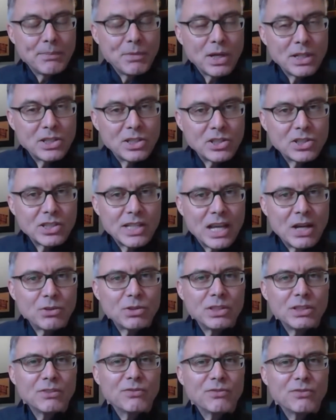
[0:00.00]
not
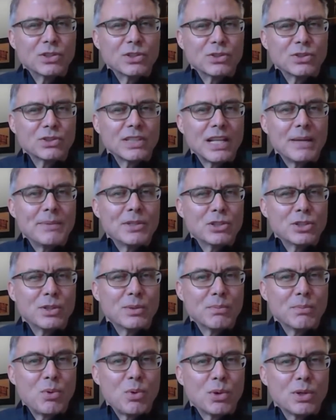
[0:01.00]
discounting the physical exam isn't
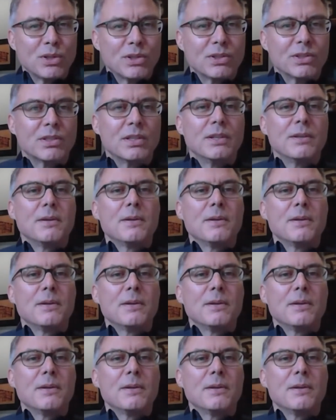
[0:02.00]
important,